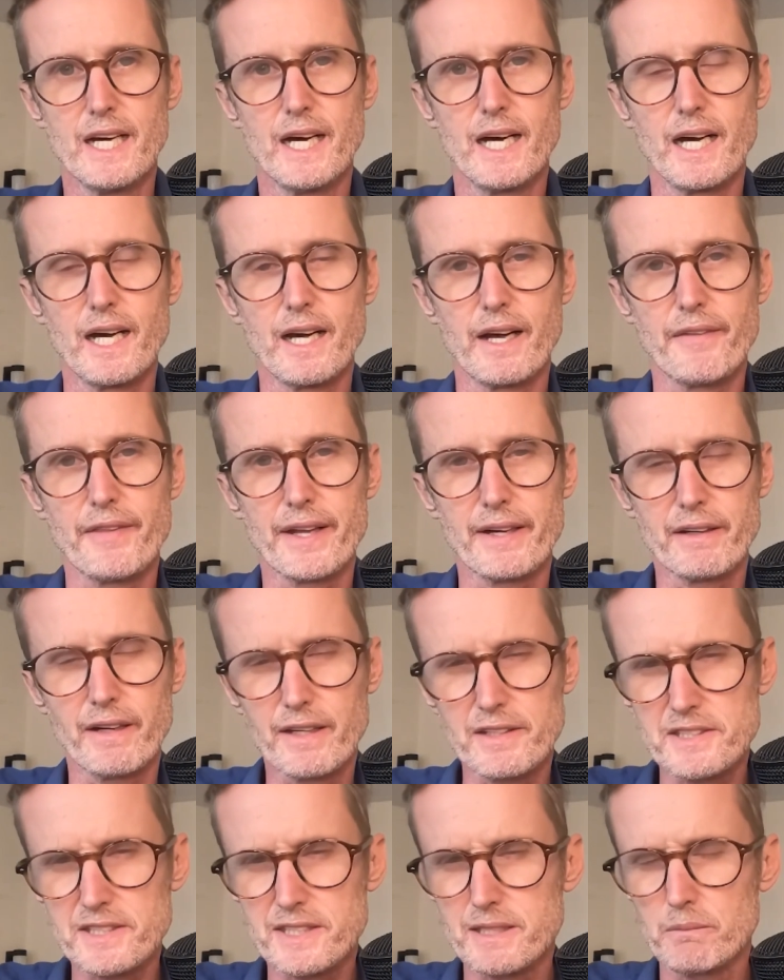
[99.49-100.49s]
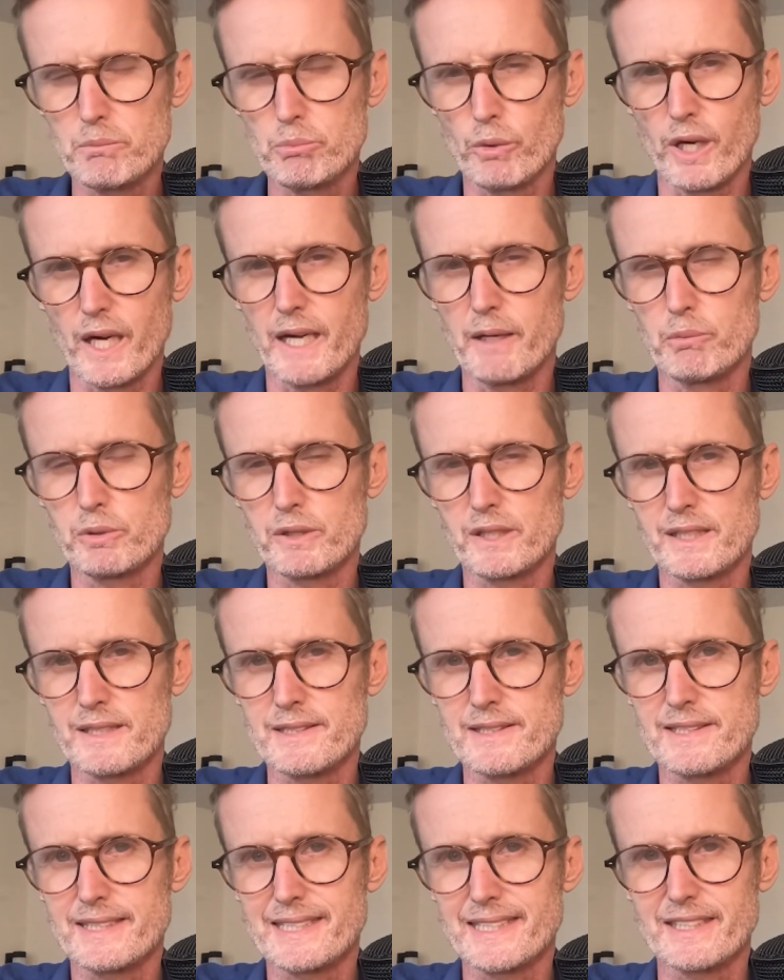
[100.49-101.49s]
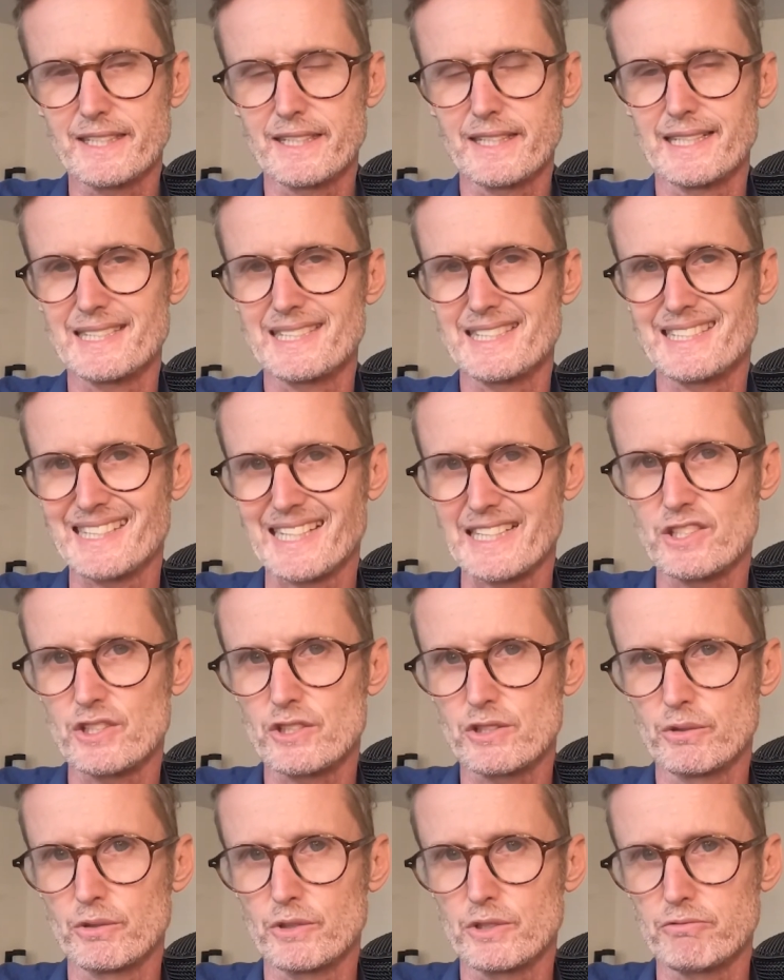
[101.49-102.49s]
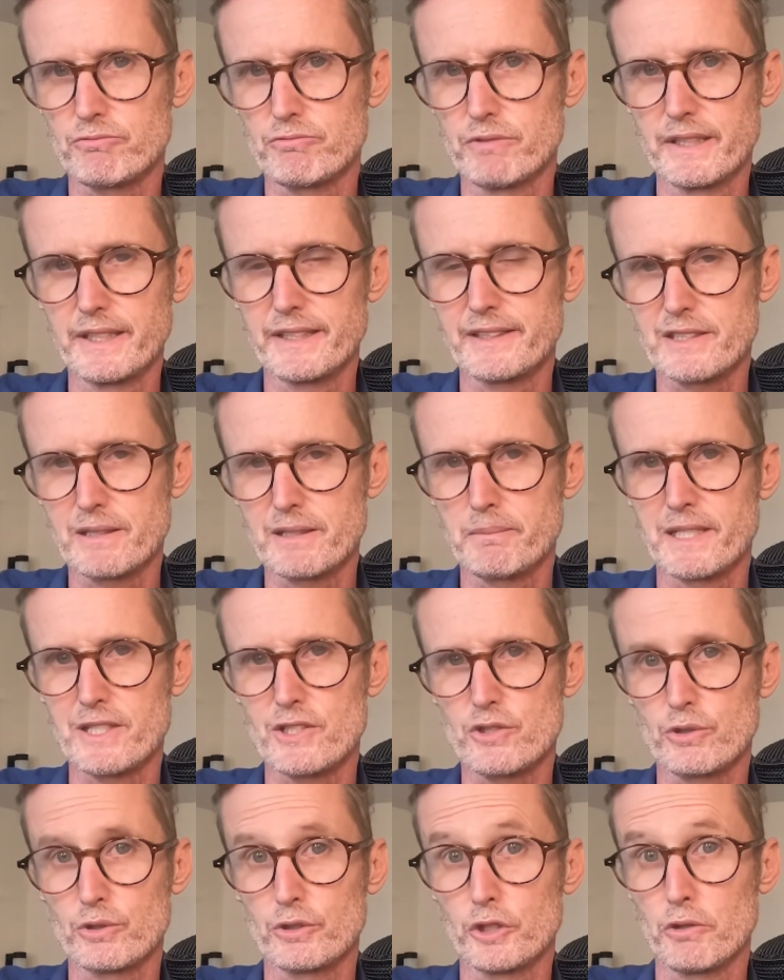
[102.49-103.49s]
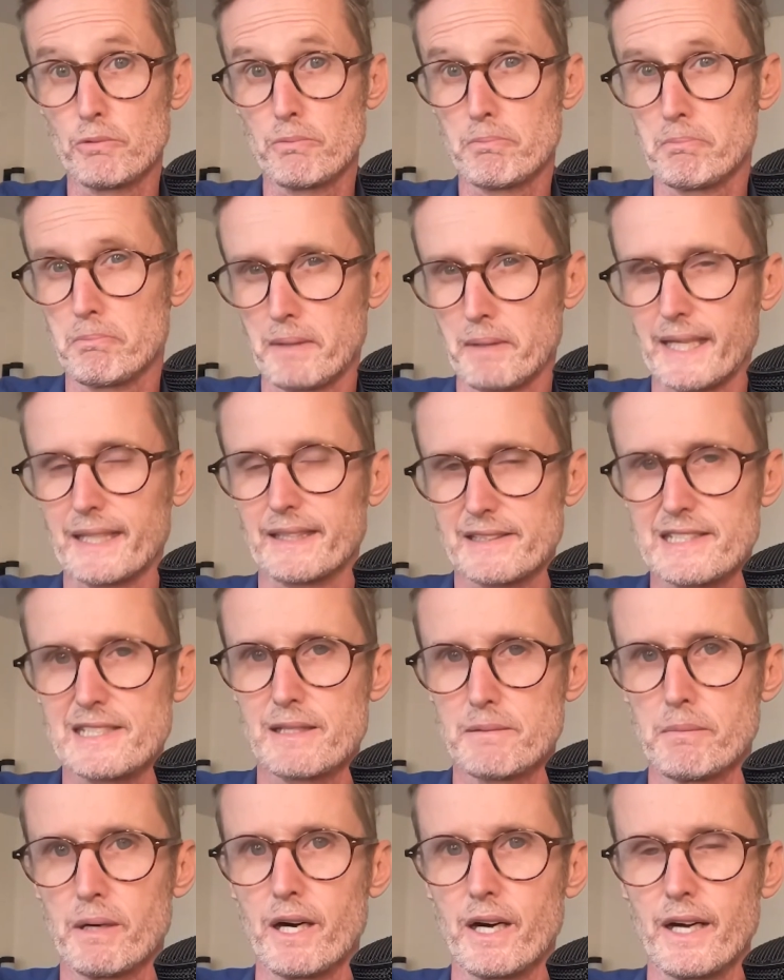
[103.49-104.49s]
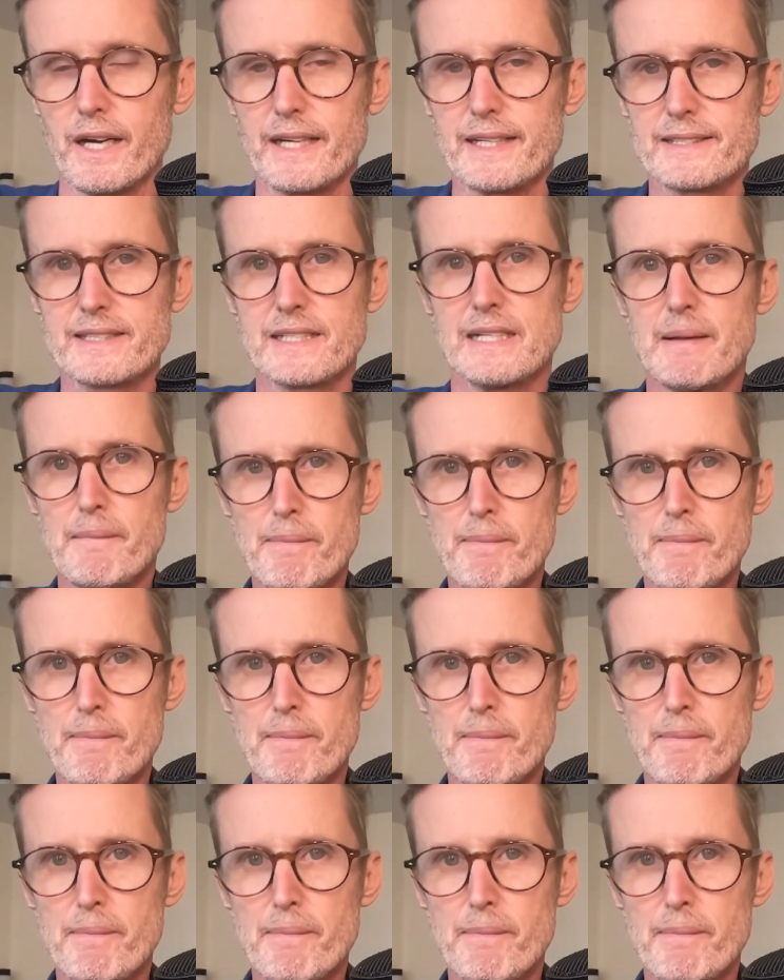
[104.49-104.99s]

There are some what I would consider essentials really to make sure you maximize